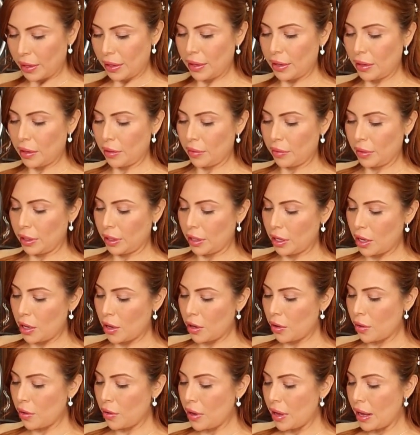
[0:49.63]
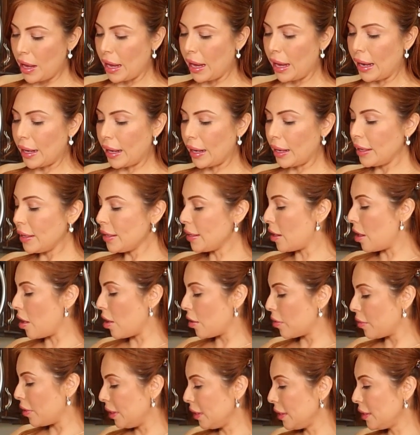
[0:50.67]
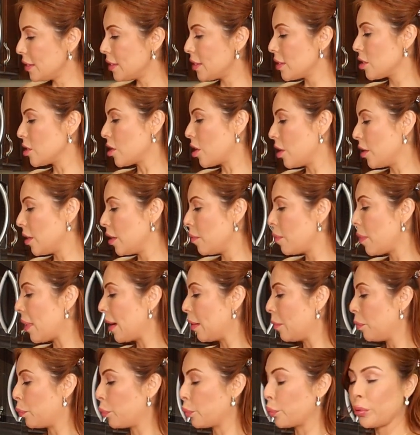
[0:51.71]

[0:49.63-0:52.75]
Here we go. And I already started by